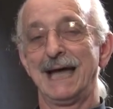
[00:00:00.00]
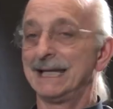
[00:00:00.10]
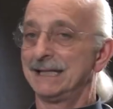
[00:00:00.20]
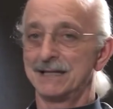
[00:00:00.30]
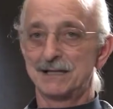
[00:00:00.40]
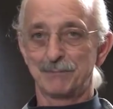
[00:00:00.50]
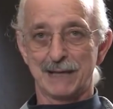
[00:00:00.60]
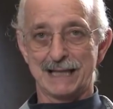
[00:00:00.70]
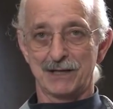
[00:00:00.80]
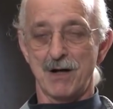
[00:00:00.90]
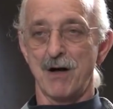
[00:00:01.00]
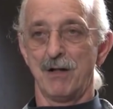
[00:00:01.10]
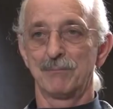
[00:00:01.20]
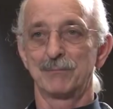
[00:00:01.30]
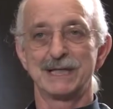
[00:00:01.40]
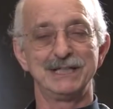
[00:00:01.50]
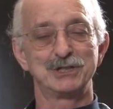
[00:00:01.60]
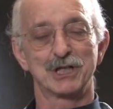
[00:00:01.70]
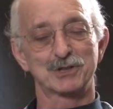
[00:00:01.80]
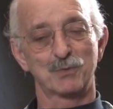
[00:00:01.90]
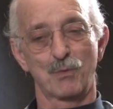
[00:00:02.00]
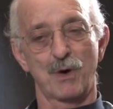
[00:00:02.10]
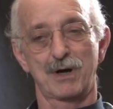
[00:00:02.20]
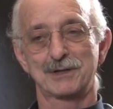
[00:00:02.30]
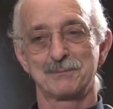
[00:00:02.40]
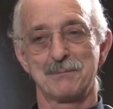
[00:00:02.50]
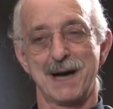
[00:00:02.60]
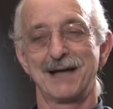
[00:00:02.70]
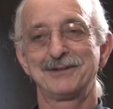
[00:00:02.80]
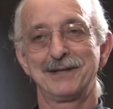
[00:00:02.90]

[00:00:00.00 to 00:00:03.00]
And he didn't complain at all, but he just worked my